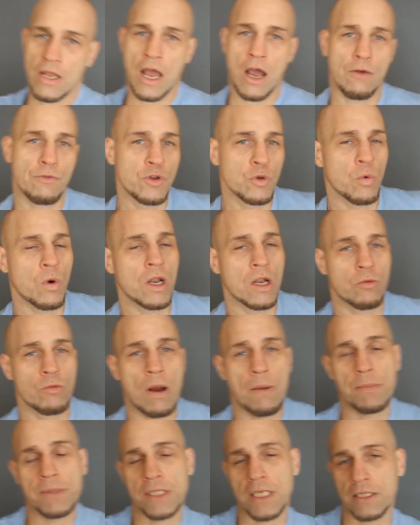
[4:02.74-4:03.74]
Now, if you want a
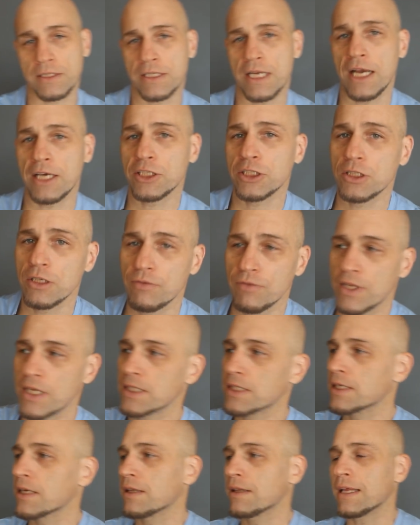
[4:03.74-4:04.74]
representation of
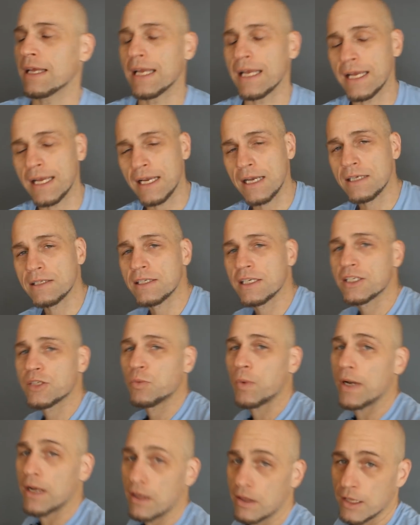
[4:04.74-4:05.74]
this, the
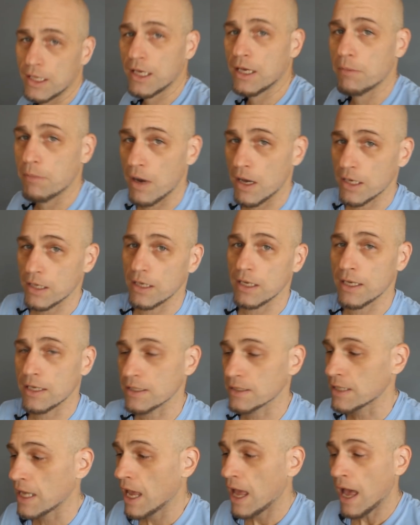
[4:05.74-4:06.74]
easiest way to think about it
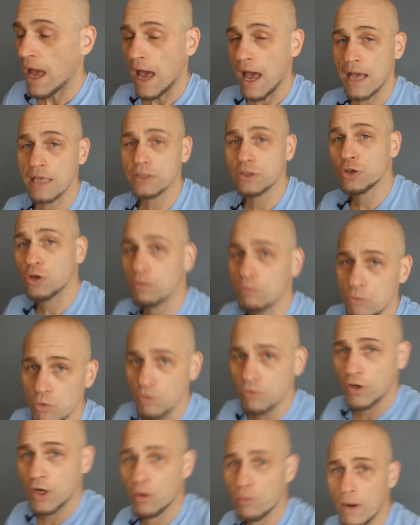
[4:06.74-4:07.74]
is, as you're
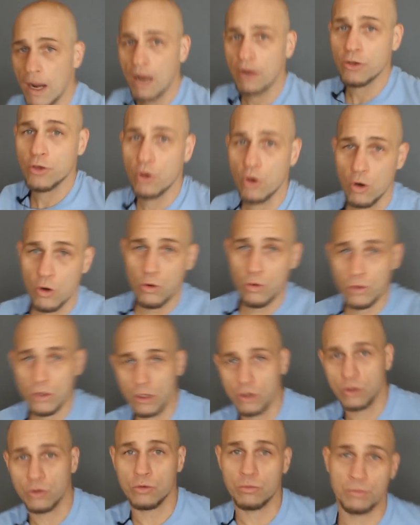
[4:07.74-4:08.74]
moving around your
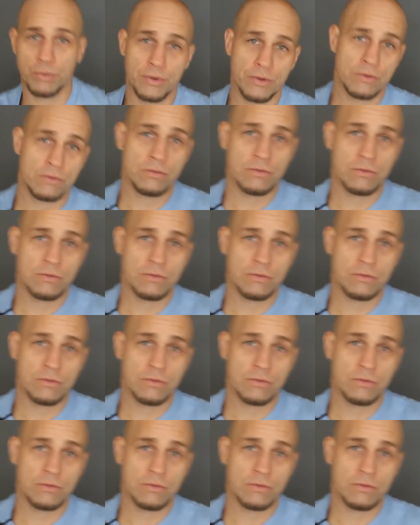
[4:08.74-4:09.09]
hula hoop,